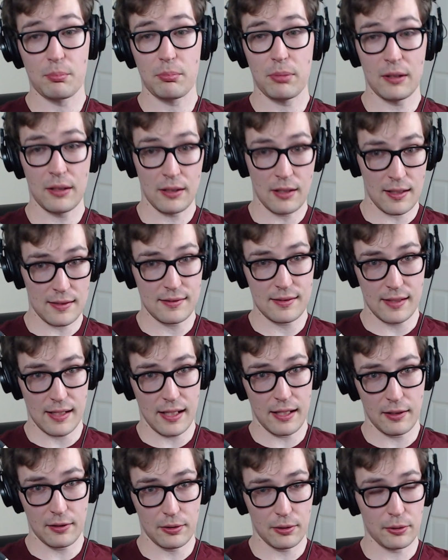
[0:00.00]
plus the
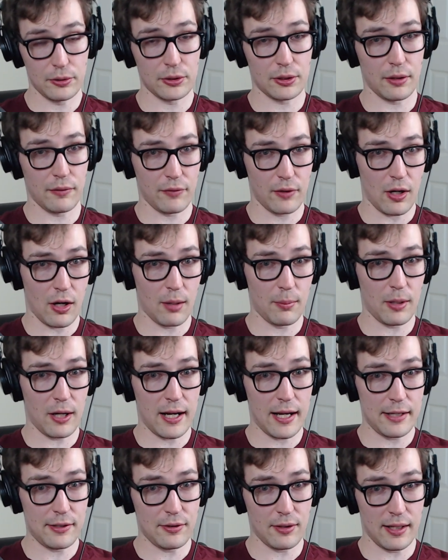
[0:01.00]
inclusion of
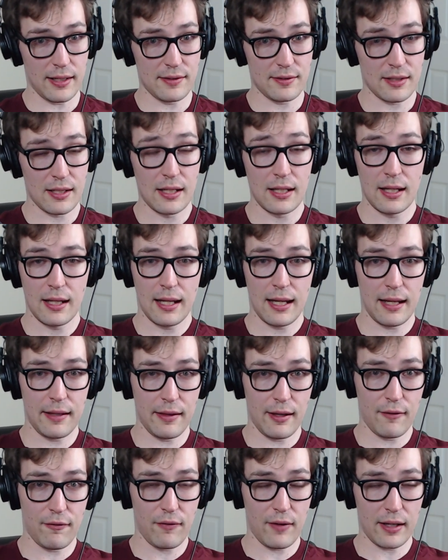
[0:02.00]
carbohydrates and
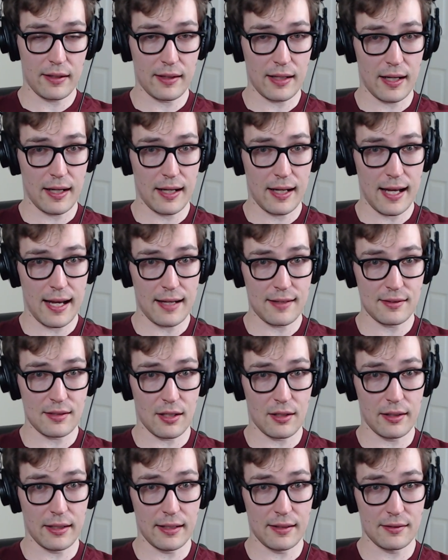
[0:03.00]
the effect that it has
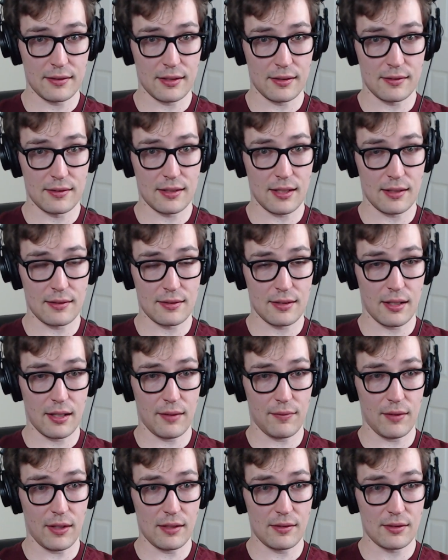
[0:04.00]
on insulin
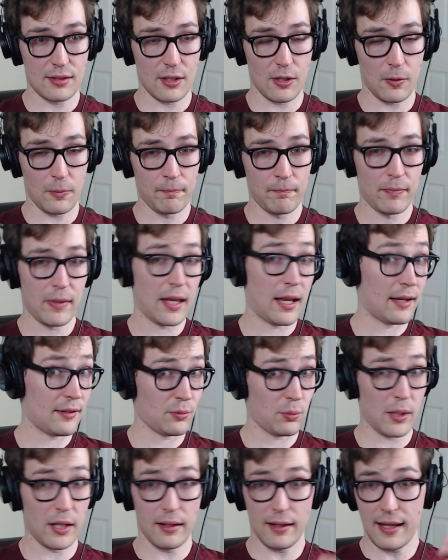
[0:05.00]
sensitivity. So, as
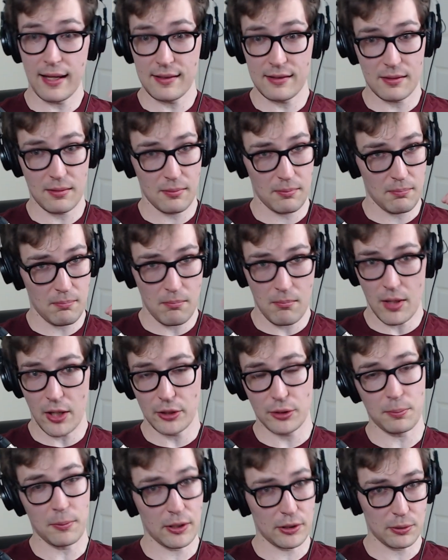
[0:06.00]
well as
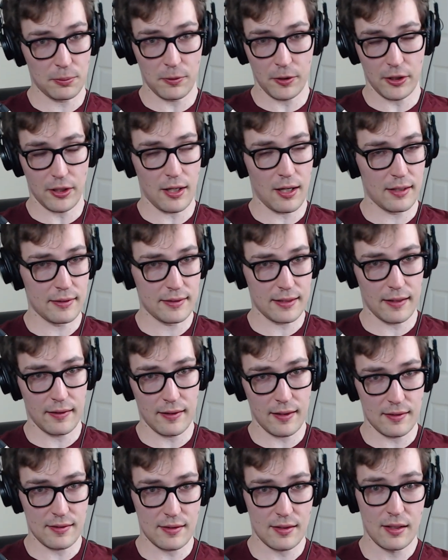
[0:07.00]
much, much more content
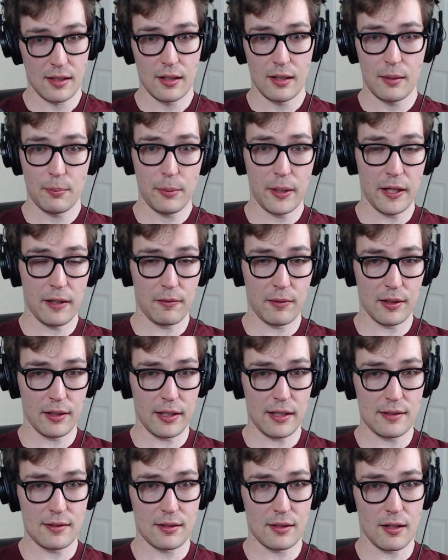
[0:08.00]
that's being
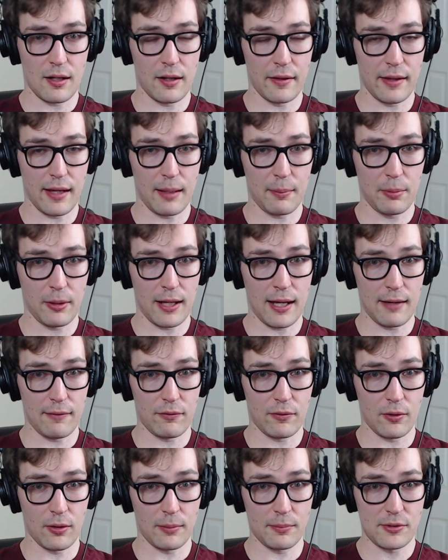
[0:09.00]
released on that
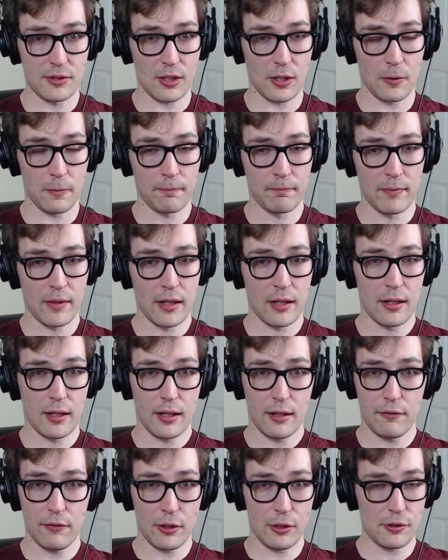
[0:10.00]
platform. So,
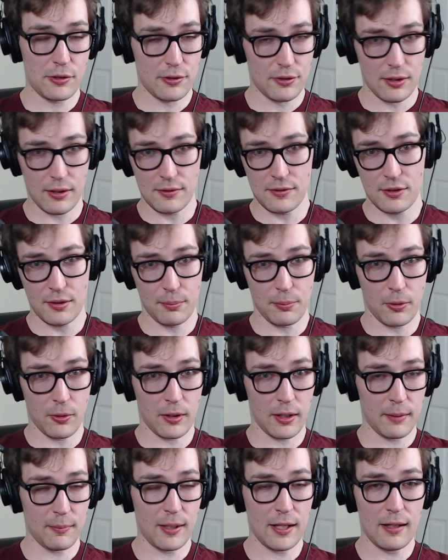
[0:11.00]
if you're interested in
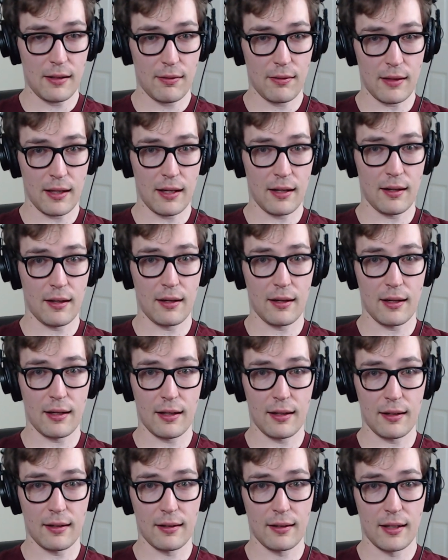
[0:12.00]
supporting me, then
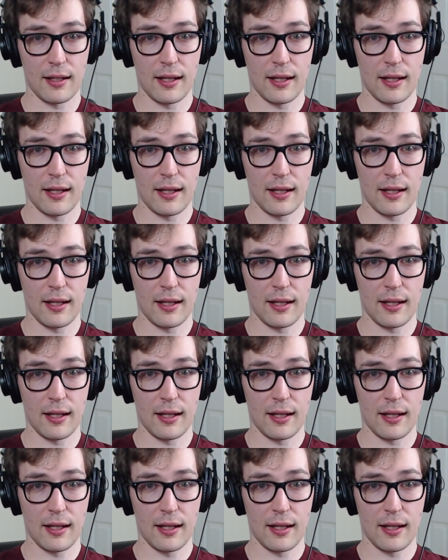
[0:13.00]
uh,